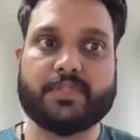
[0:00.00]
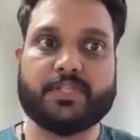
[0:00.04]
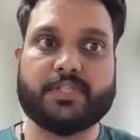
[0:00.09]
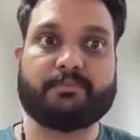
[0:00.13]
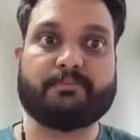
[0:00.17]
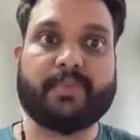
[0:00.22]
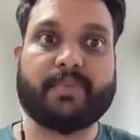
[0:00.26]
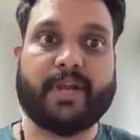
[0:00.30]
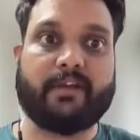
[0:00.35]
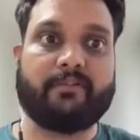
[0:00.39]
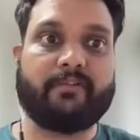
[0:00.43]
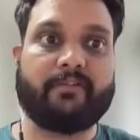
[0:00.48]

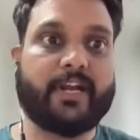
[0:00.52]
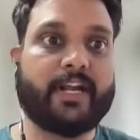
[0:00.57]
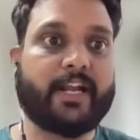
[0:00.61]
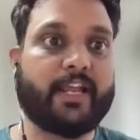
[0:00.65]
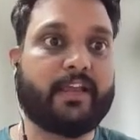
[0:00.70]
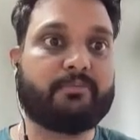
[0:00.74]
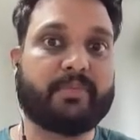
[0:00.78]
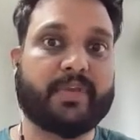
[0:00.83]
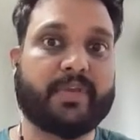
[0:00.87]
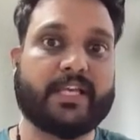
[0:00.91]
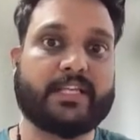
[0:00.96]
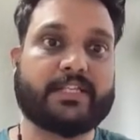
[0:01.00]
some private
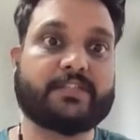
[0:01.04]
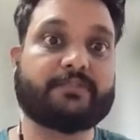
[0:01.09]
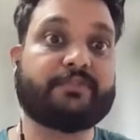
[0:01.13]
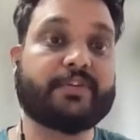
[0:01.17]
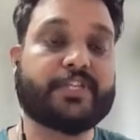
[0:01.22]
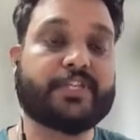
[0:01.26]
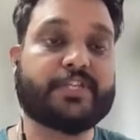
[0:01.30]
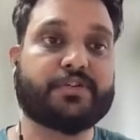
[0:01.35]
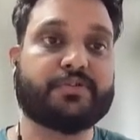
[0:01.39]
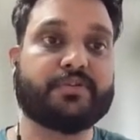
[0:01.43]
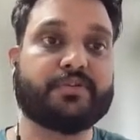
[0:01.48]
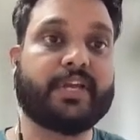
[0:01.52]
APIs
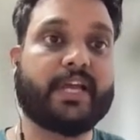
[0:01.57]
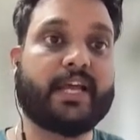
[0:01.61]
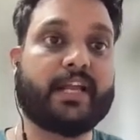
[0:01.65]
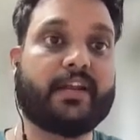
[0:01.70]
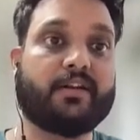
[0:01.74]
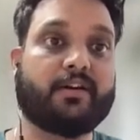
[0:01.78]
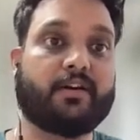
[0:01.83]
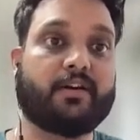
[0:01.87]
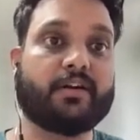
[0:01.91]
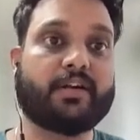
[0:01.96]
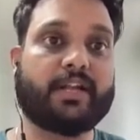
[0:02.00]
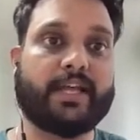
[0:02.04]
which you
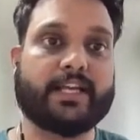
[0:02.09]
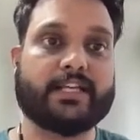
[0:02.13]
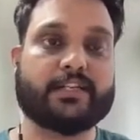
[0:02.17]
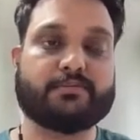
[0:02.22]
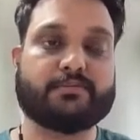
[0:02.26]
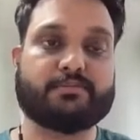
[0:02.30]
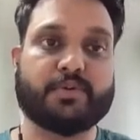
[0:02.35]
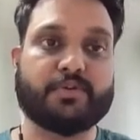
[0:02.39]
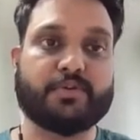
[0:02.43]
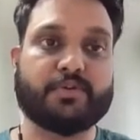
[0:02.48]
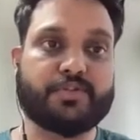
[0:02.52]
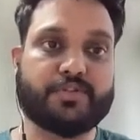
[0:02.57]
cannot
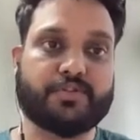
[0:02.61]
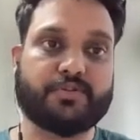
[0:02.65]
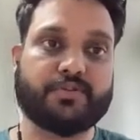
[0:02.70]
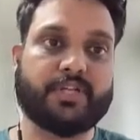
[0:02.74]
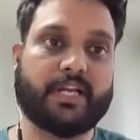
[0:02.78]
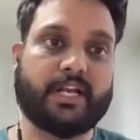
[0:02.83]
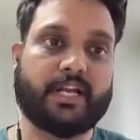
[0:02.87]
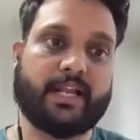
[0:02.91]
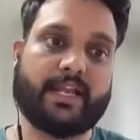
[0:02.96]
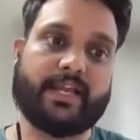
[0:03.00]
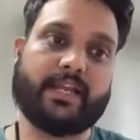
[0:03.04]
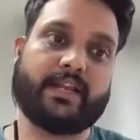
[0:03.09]
expose to
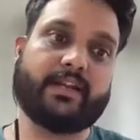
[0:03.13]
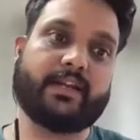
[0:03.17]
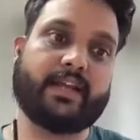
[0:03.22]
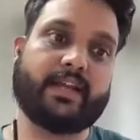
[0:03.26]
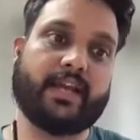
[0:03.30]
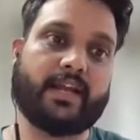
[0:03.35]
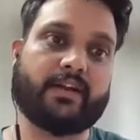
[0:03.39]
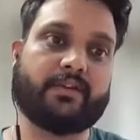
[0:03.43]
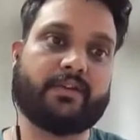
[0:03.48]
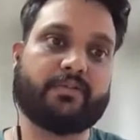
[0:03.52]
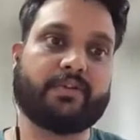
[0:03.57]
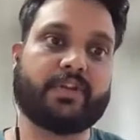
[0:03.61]
the client
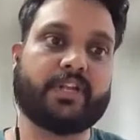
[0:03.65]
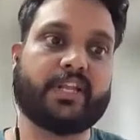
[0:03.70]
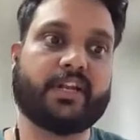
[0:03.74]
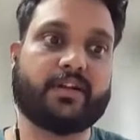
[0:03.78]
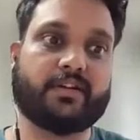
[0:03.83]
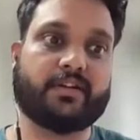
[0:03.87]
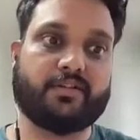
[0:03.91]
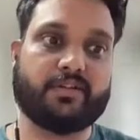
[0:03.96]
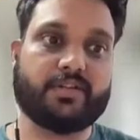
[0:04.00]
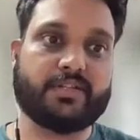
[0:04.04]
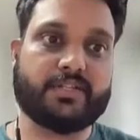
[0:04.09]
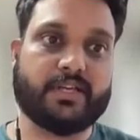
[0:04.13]
and only
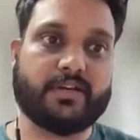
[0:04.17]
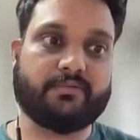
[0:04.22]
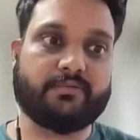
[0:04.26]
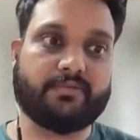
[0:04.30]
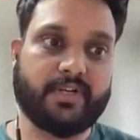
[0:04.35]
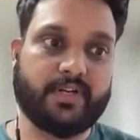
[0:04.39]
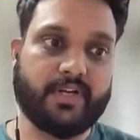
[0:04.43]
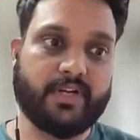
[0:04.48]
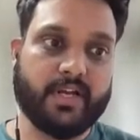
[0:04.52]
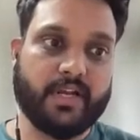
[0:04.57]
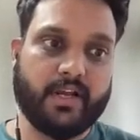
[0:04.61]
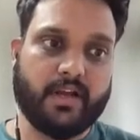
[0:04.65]
run on
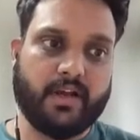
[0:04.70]
server,